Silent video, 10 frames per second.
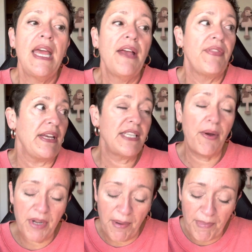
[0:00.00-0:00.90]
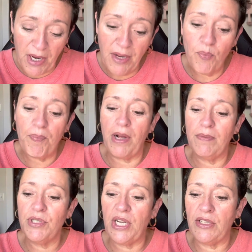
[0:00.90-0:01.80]
That's how I got my
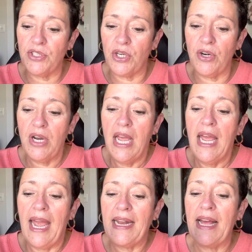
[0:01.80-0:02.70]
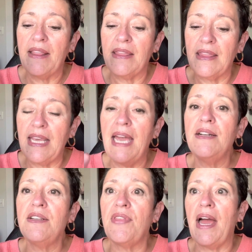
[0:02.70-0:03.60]
bomb shelter. And at the
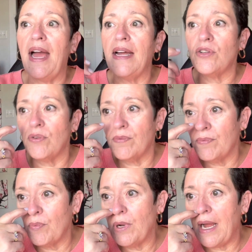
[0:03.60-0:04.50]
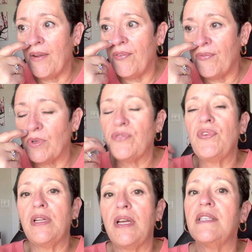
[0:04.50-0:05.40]
end of that, or when I was
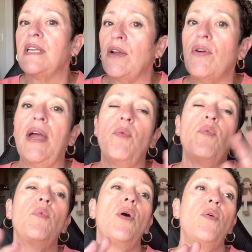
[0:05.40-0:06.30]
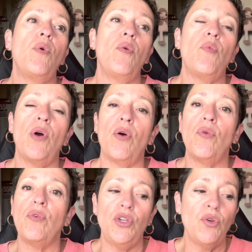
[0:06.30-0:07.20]
feeling it, was like, okay,
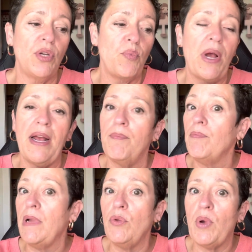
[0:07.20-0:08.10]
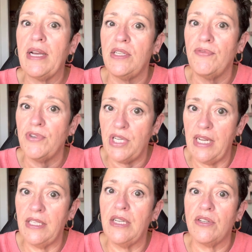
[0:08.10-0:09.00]
whoa, you could melt wax here for
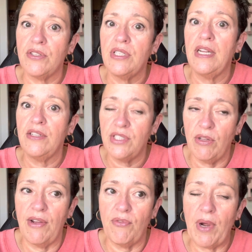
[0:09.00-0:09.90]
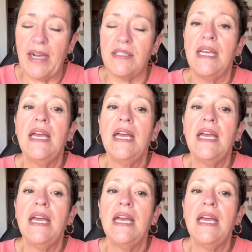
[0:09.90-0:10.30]
10 years and still have wax.